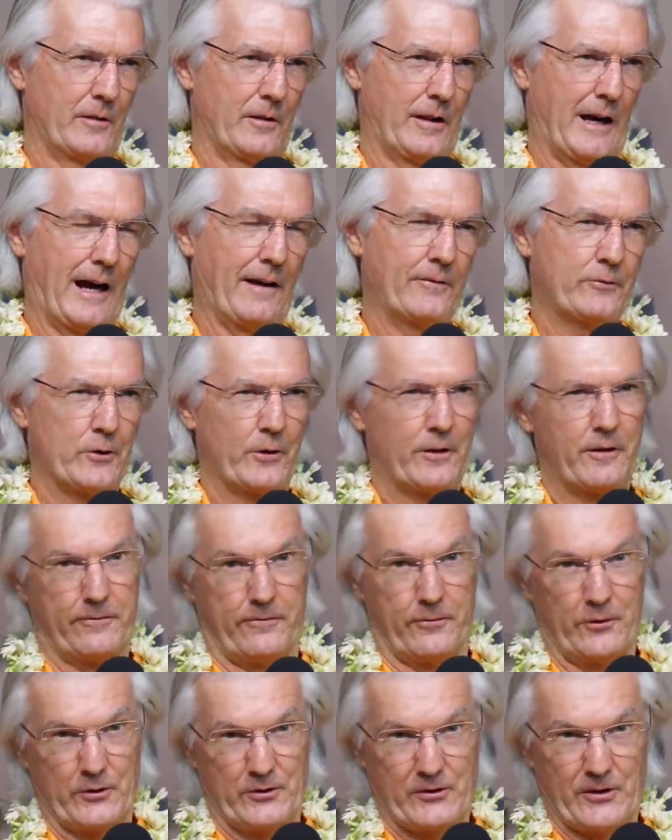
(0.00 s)
after the
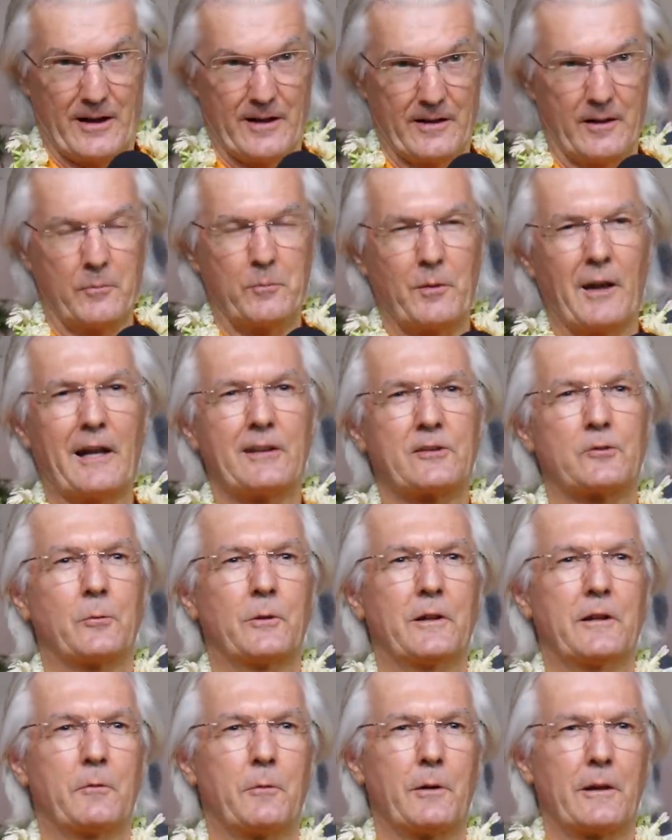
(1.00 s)
first Sangam last
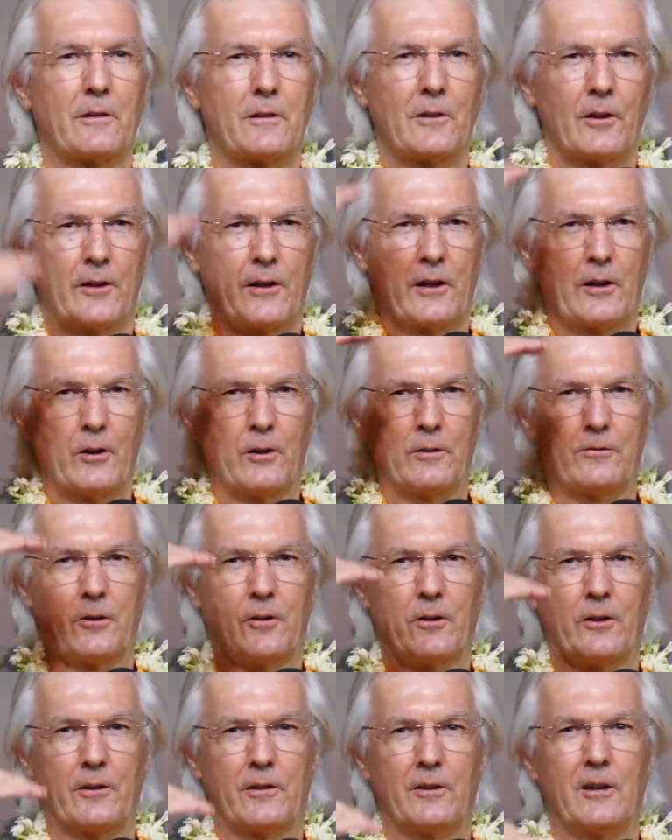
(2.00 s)
week, we were looking
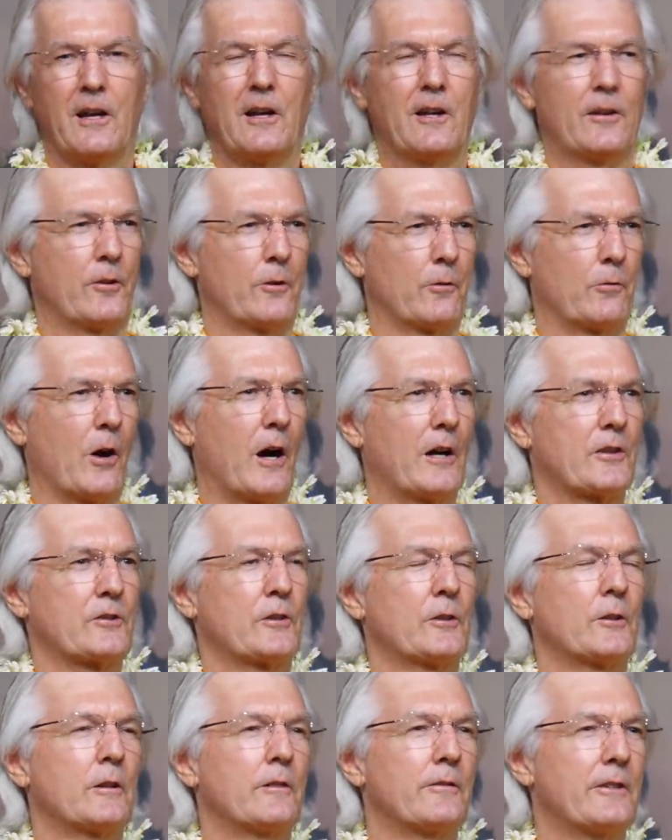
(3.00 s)
over the, the
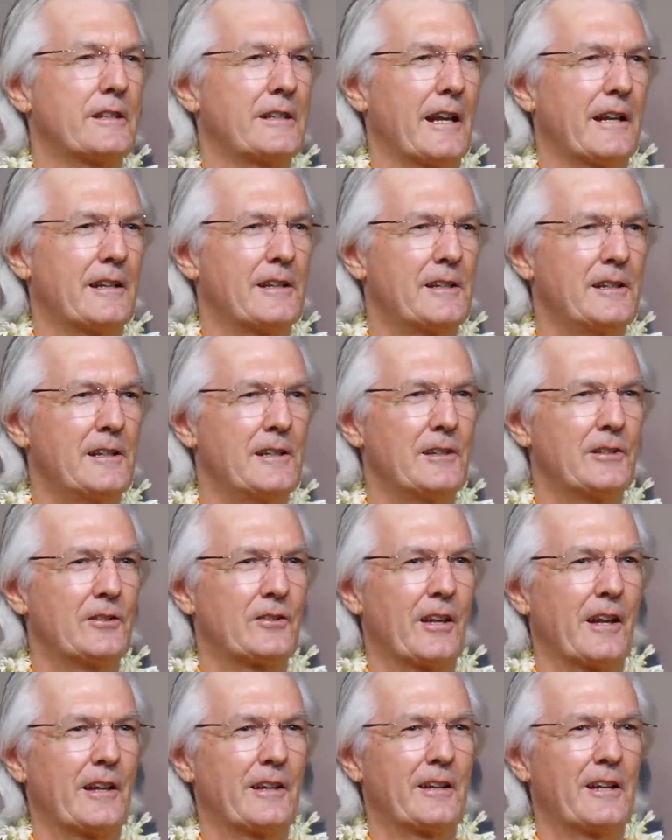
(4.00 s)
roster of
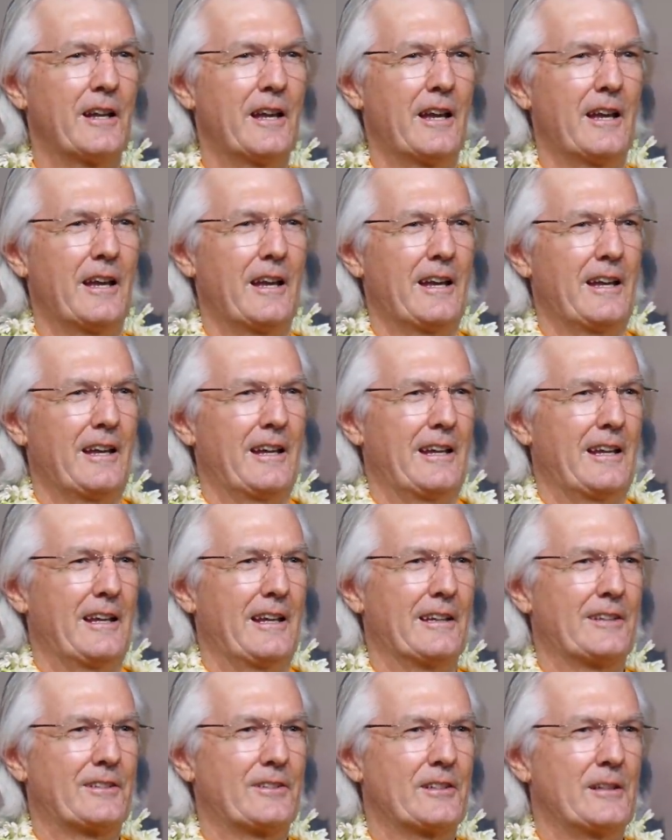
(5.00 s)
attendees, and
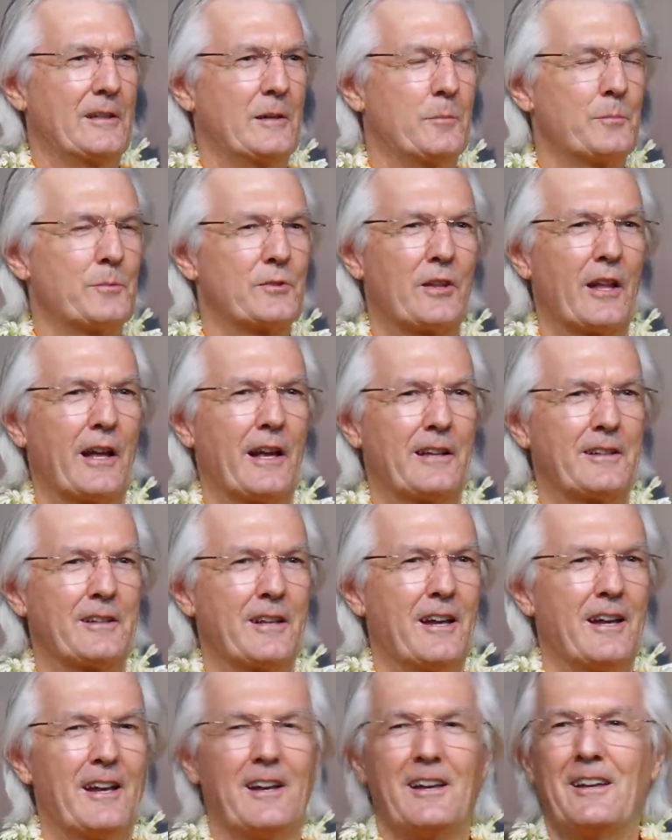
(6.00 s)
it seems
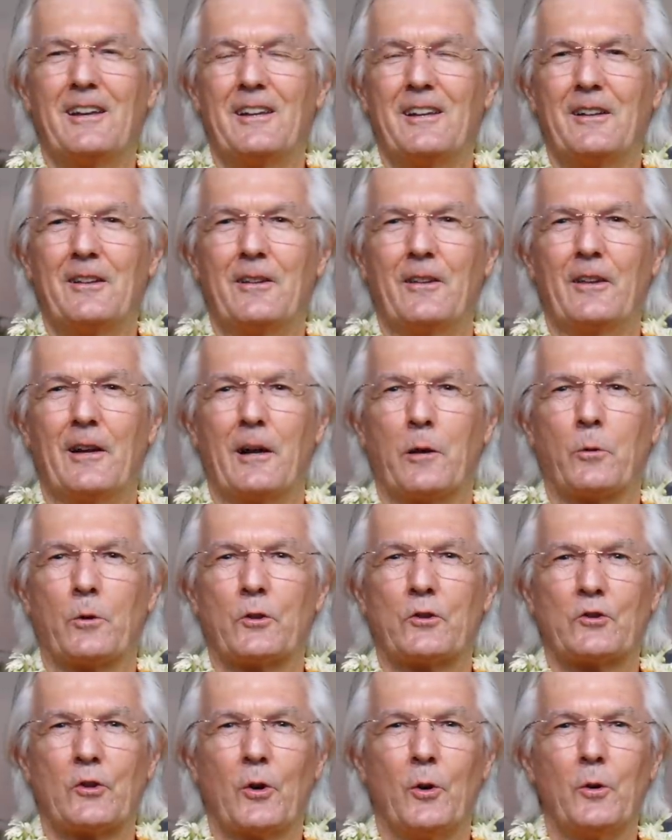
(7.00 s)
that there
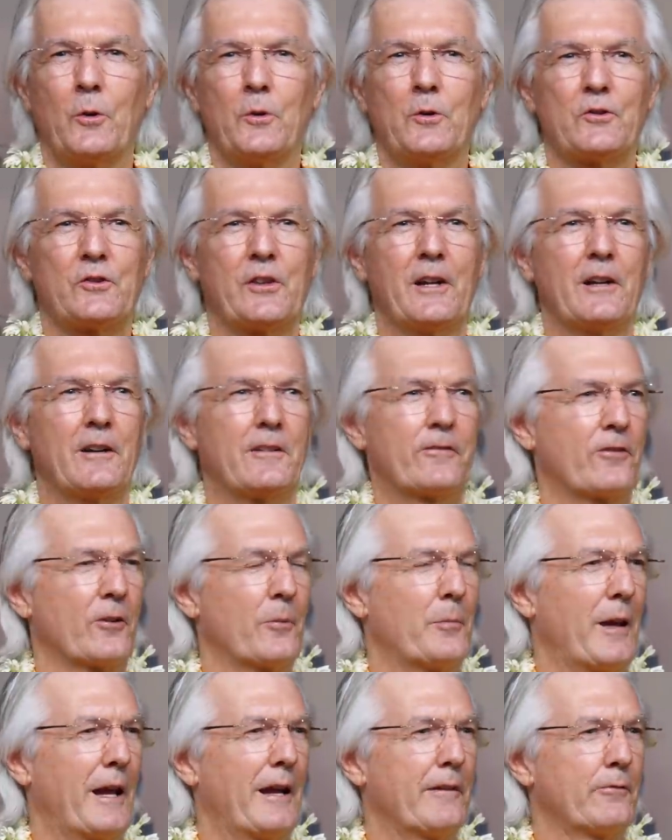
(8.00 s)
were souls there
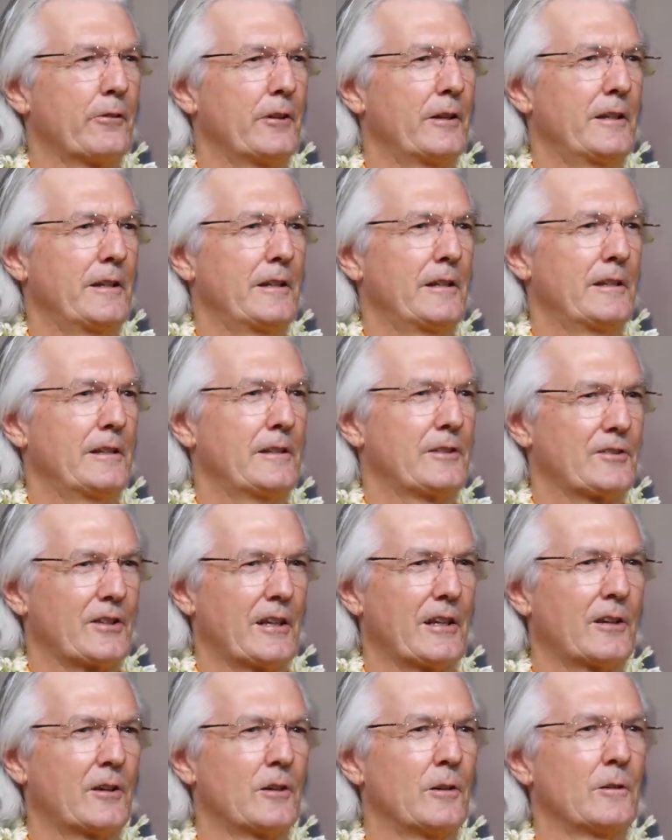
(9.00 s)
from every
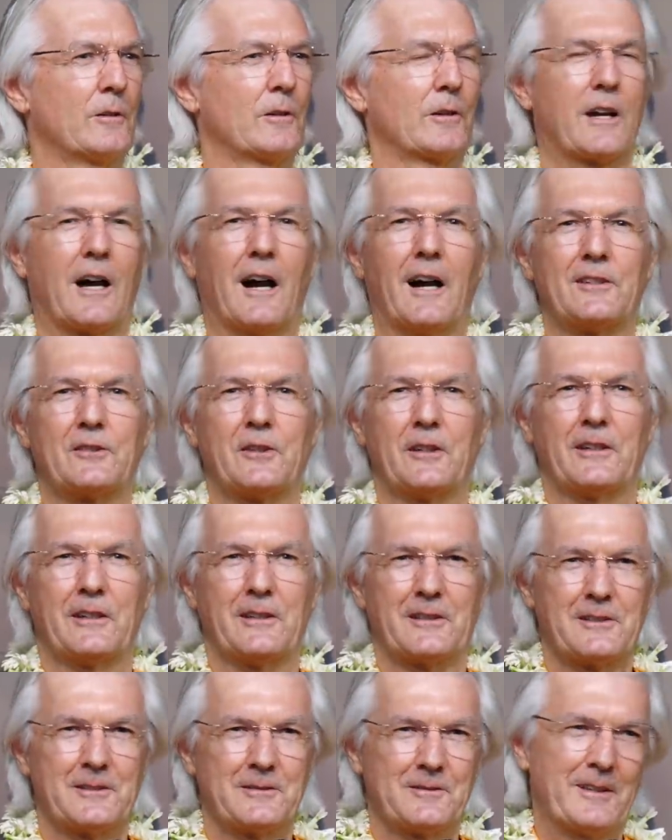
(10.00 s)
single
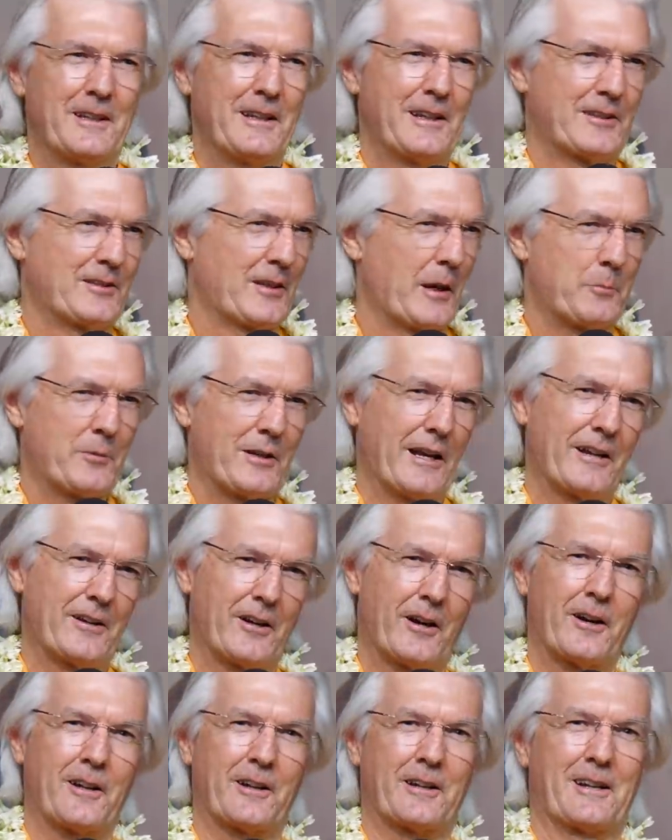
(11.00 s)
continent except
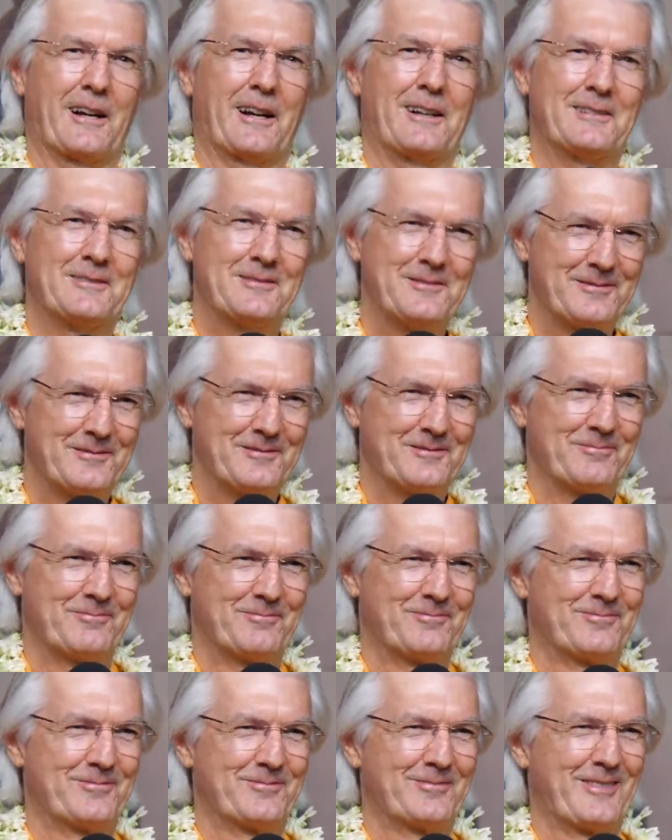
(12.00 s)
Antarctica.
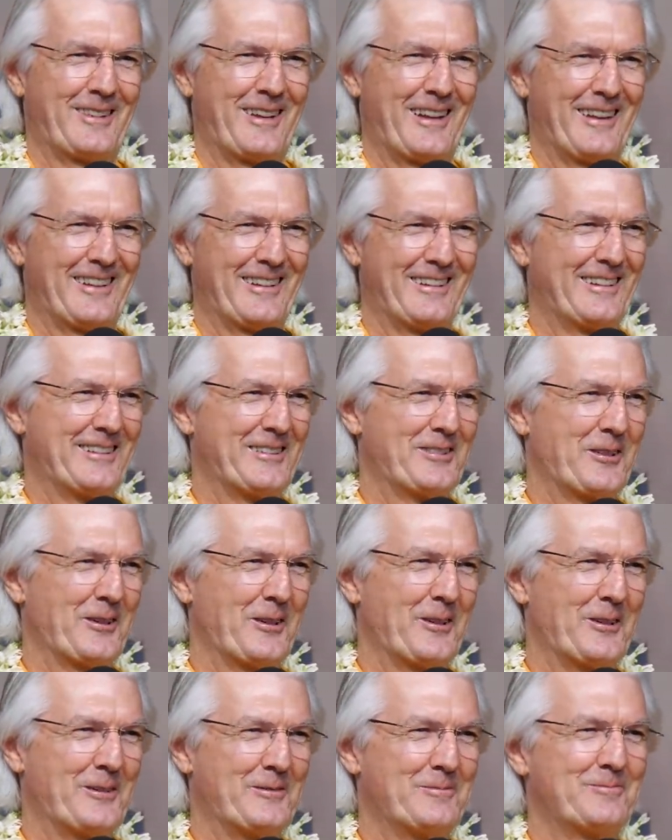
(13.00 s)

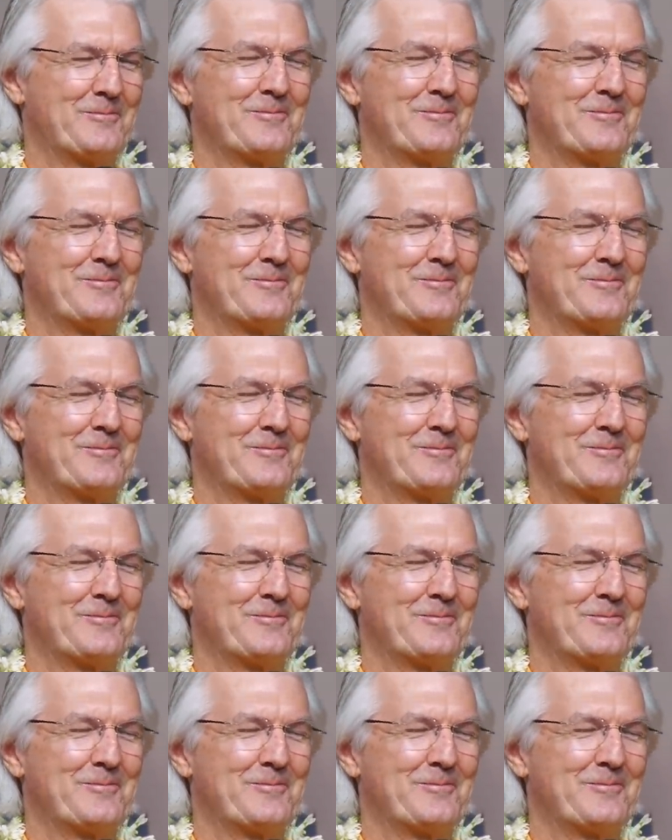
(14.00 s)
So,